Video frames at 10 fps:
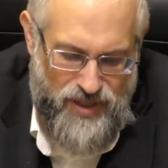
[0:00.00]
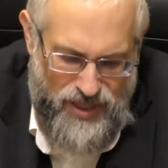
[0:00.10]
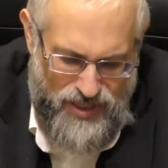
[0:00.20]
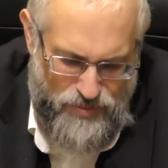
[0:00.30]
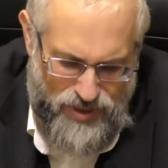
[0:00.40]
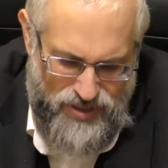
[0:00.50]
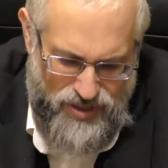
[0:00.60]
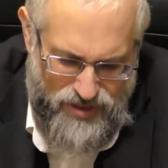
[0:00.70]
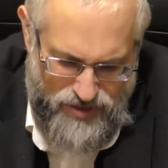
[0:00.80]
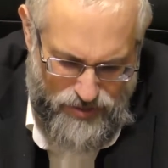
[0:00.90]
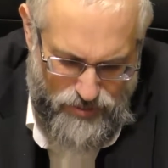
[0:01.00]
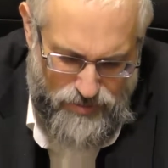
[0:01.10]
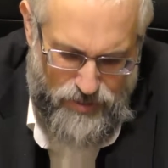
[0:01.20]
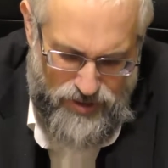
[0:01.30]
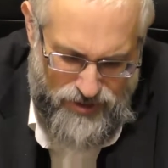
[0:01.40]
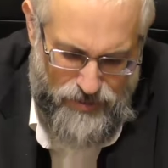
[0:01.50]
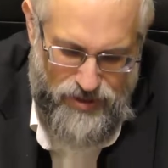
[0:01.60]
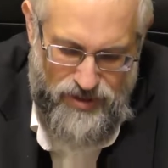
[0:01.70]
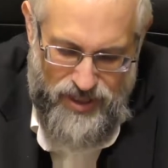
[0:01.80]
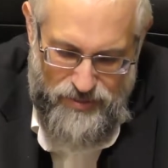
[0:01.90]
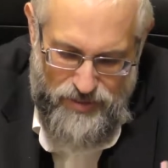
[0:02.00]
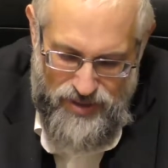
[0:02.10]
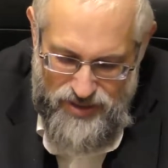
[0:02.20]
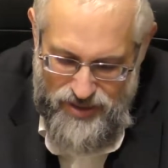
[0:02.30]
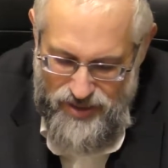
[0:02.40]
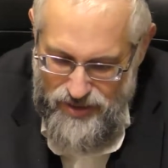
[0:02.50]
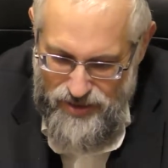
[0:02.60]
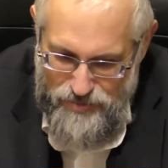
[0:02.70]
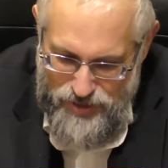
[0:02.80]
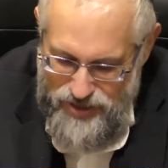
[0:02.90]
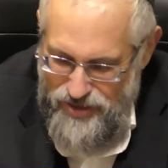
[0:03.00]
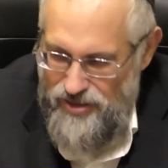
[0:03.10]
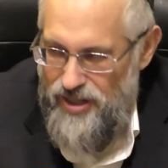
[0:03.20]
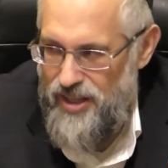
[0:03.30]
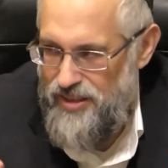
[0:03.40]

And he brings another two Gemara similar, that when there's a pitcher